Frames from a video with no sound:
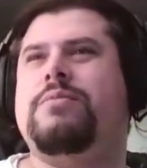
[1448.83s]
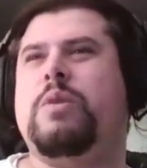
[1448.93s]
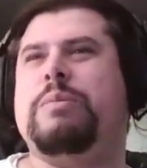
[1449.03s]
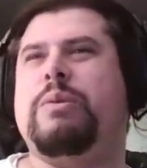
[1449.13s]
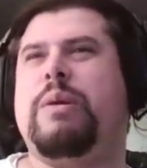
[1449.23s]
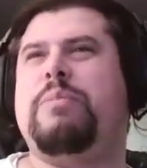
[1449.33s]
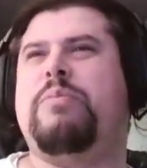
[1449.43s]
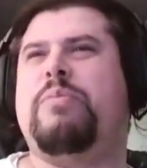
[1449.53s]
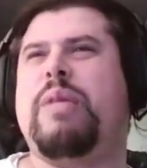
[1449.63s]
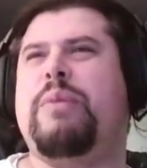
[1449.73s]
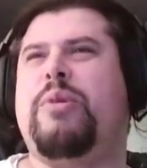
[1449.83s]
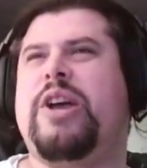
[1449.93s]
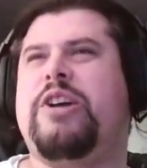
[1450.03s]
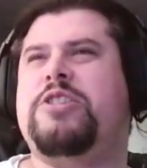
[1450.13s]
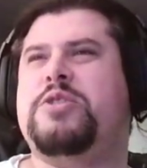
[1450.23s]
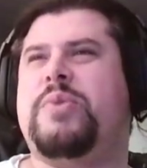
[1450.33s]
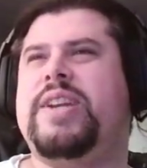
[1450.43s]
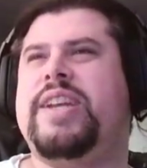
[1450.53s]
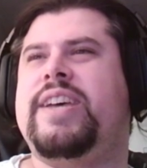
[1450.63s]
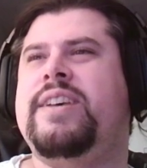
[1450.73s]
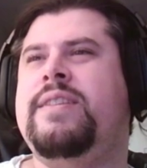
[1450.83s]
will be playable characters one day.